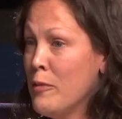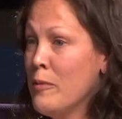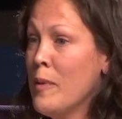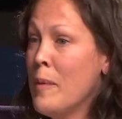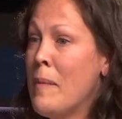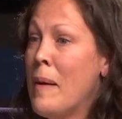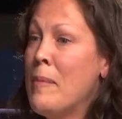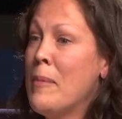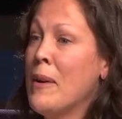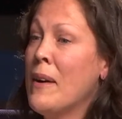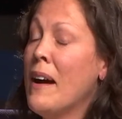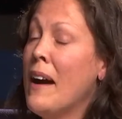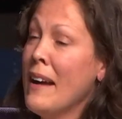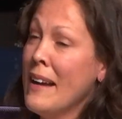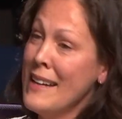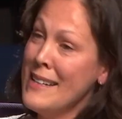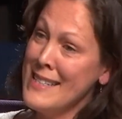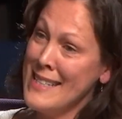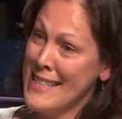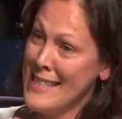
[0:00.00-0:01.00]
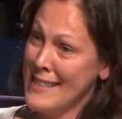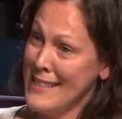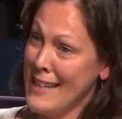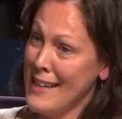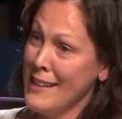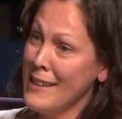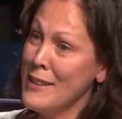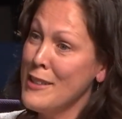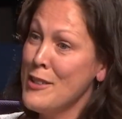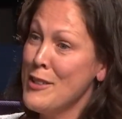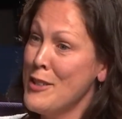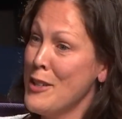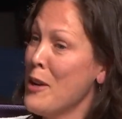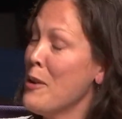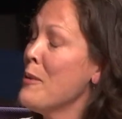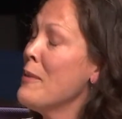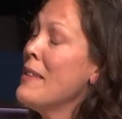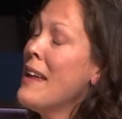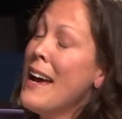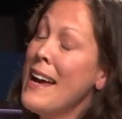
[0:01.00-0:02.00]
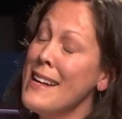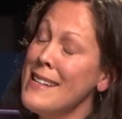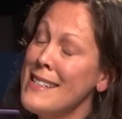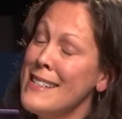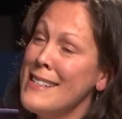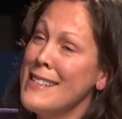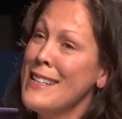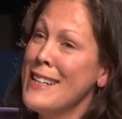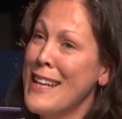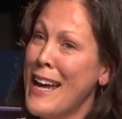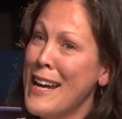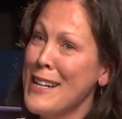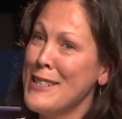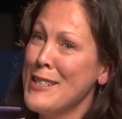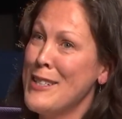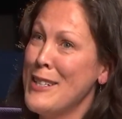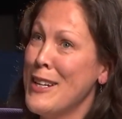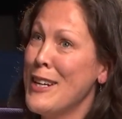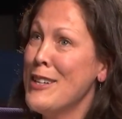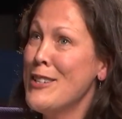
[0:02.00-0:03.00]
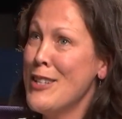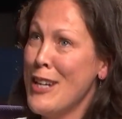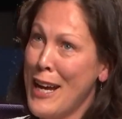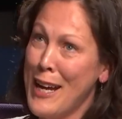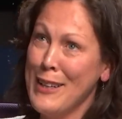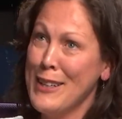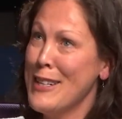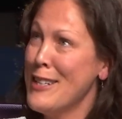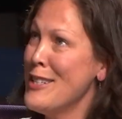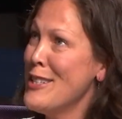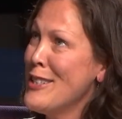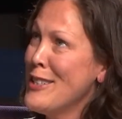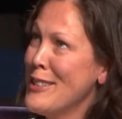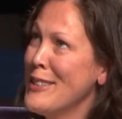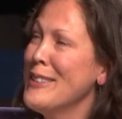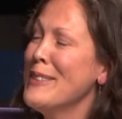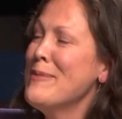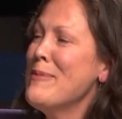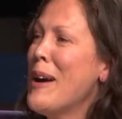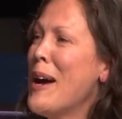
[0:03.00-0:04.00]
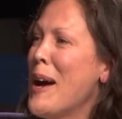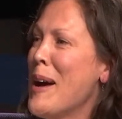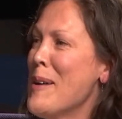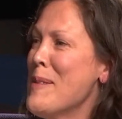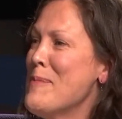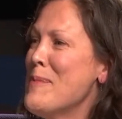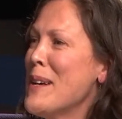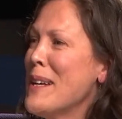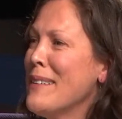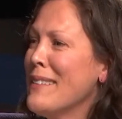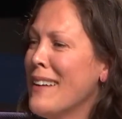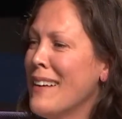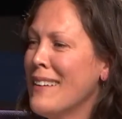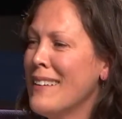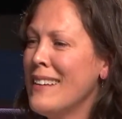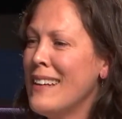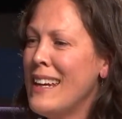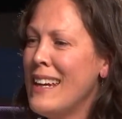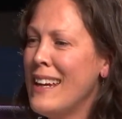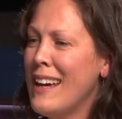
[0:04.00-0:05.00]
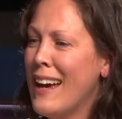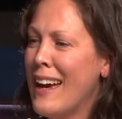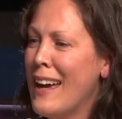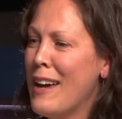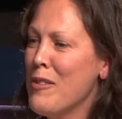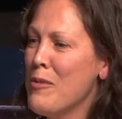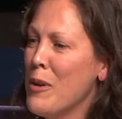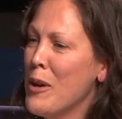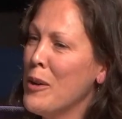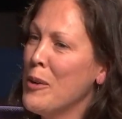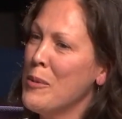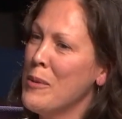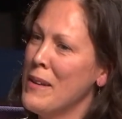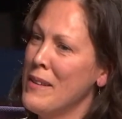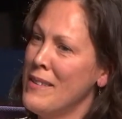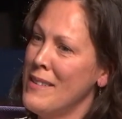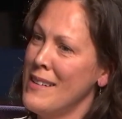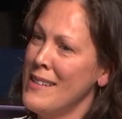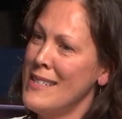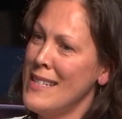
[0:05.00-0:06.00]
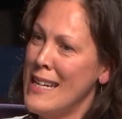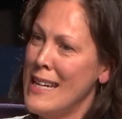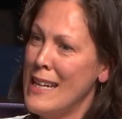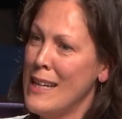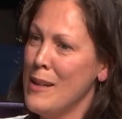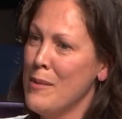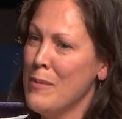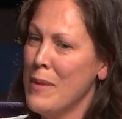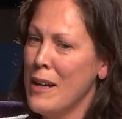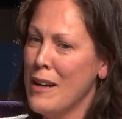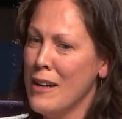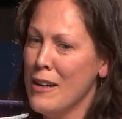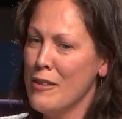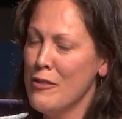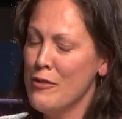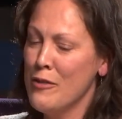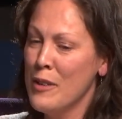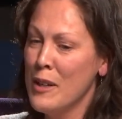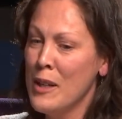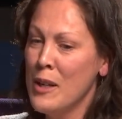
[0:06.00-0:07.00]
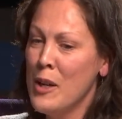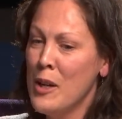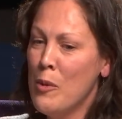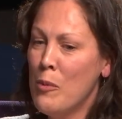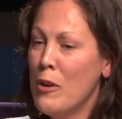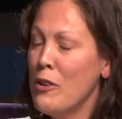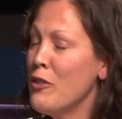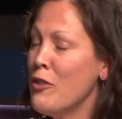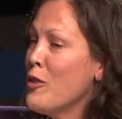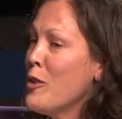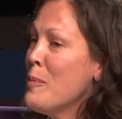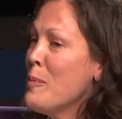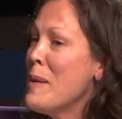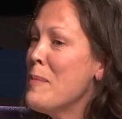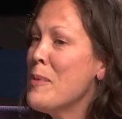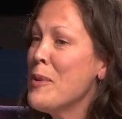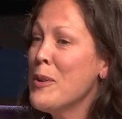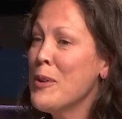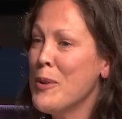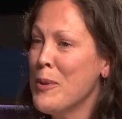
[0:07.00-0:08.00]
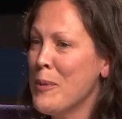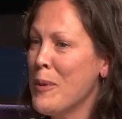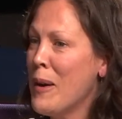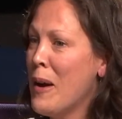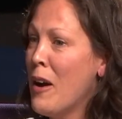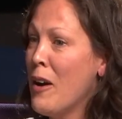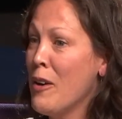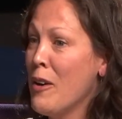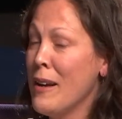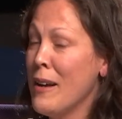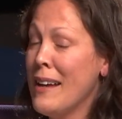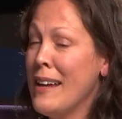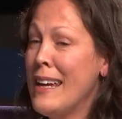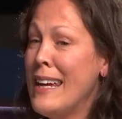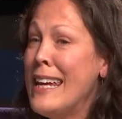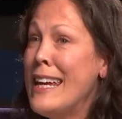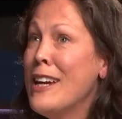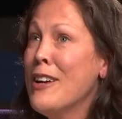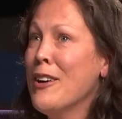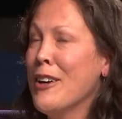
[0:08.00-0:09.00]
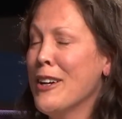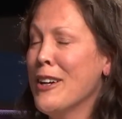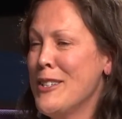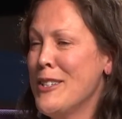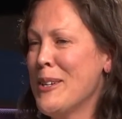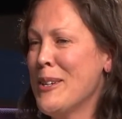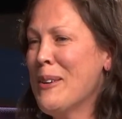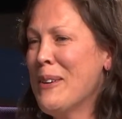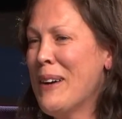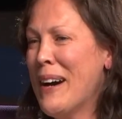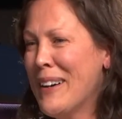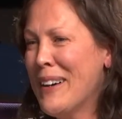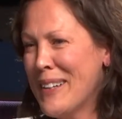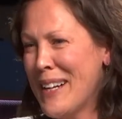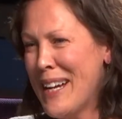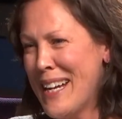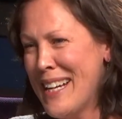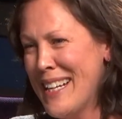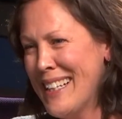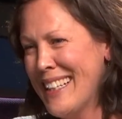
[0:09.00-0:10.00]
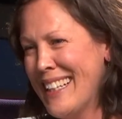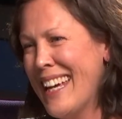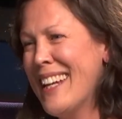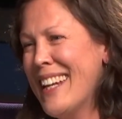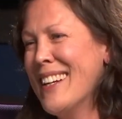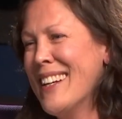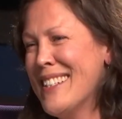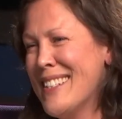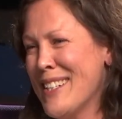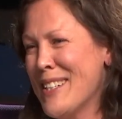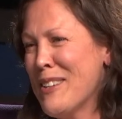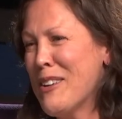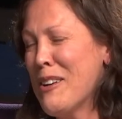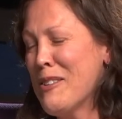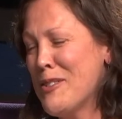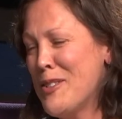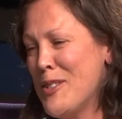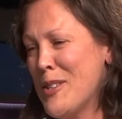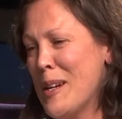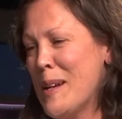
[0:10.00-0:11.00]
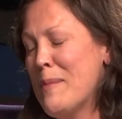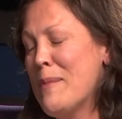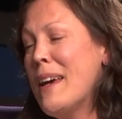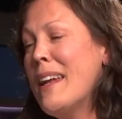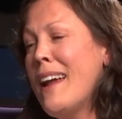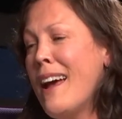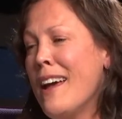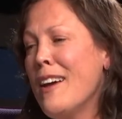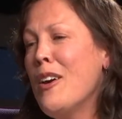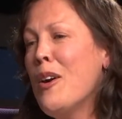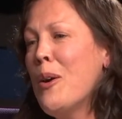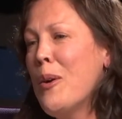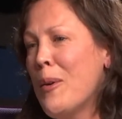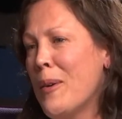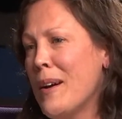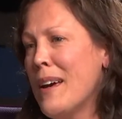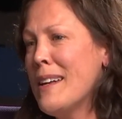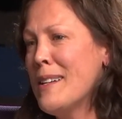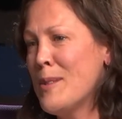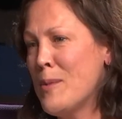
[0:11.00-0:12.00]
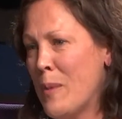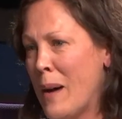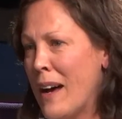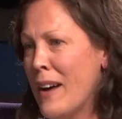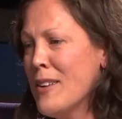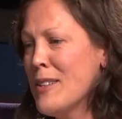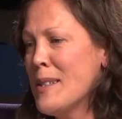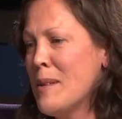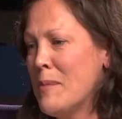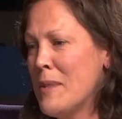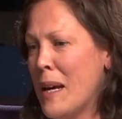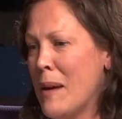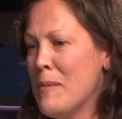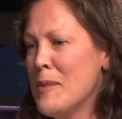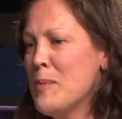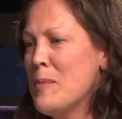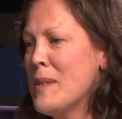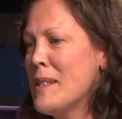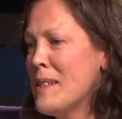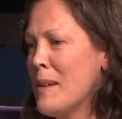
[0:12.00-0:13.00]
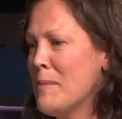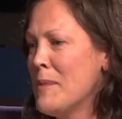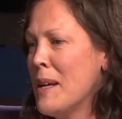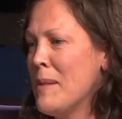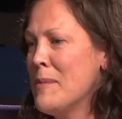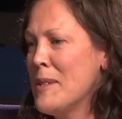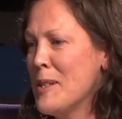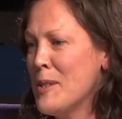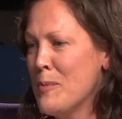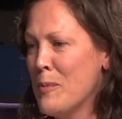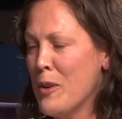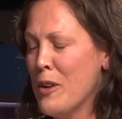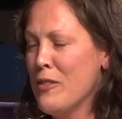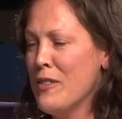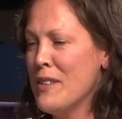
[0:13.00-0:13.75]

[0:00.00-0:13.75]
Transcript: remember, I get seasick, so that's a challenge. But luckily, I work with a team of wonderful people who are eager to go out and get onto the Gulf Stream. And I go as well sometimes, but sometimes it's more of a